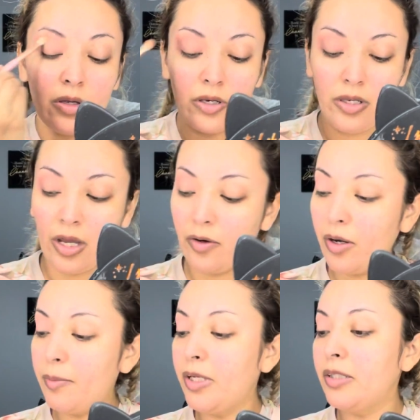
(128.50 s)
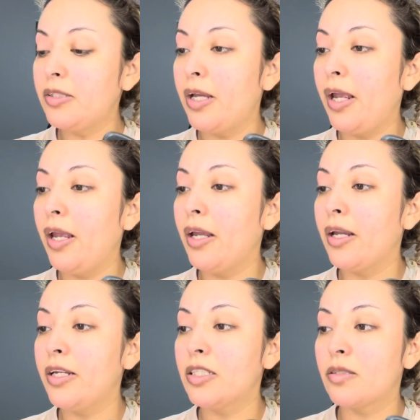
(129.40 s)
Now I'm gonna take
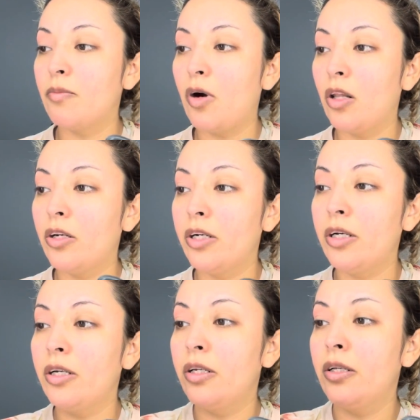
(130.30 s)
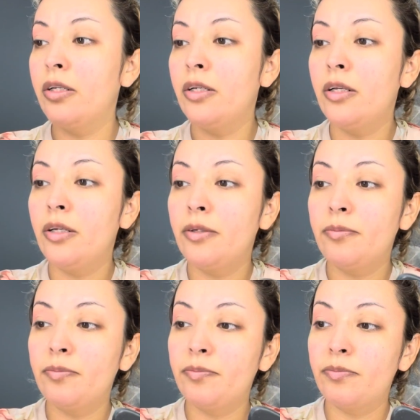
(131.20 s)
a smaller
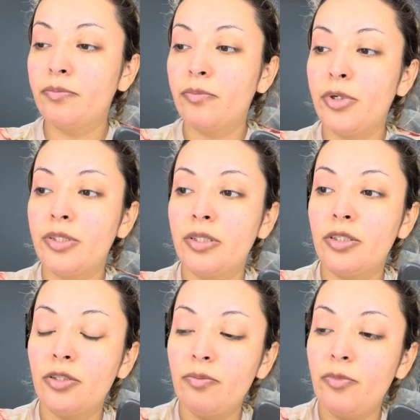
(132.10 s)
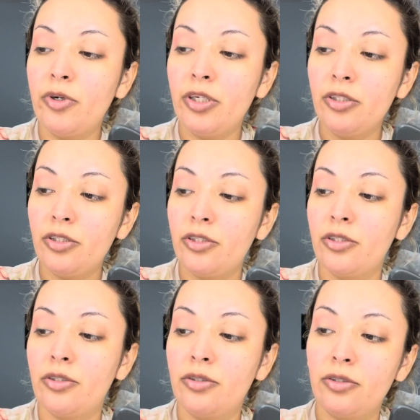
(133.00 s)
precision brush
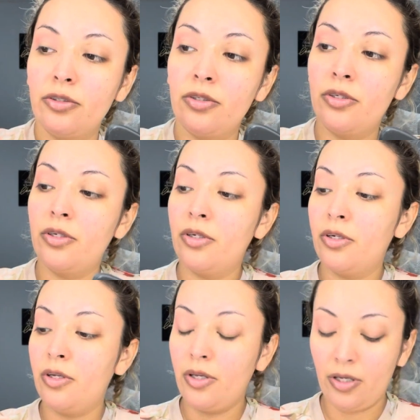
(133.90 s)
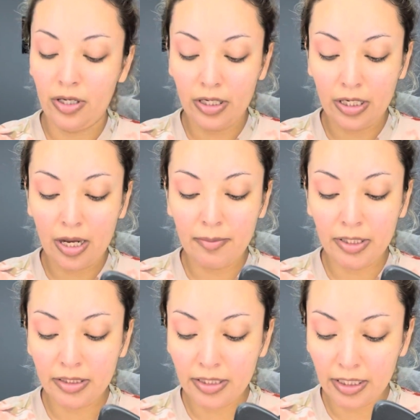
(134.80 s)
and I'm
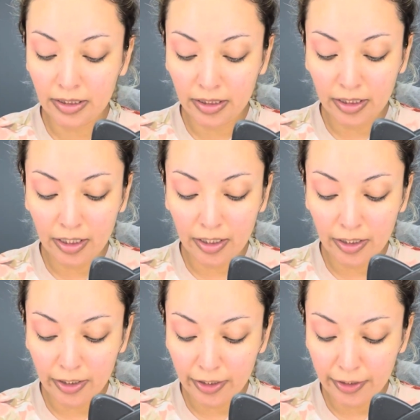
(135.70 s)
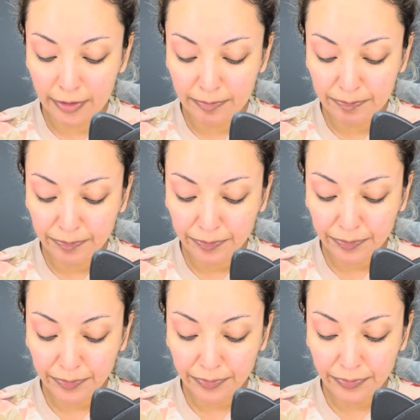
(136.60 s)
gonna take the color,
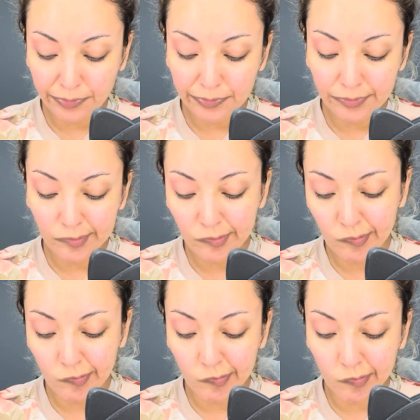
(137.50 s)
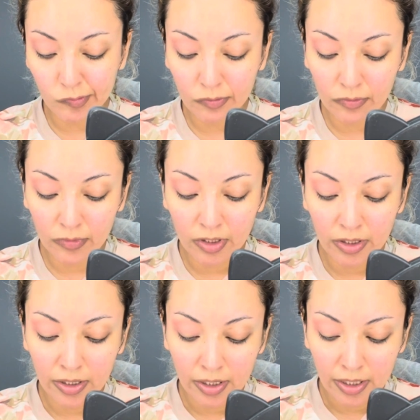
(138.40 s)

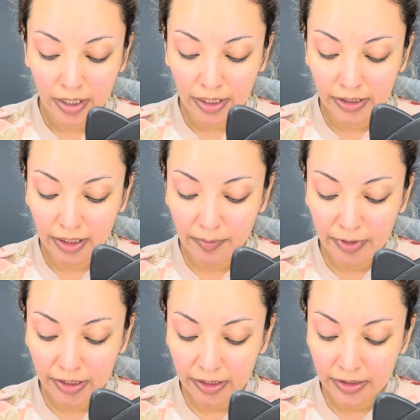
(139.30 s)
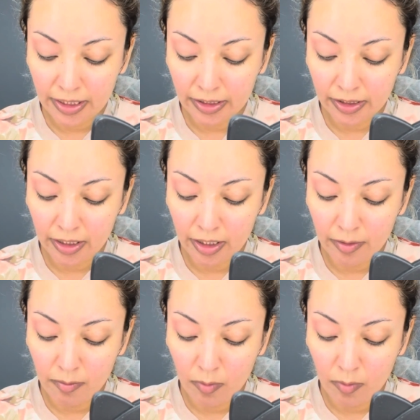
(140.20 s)
I think I'm gonna take the color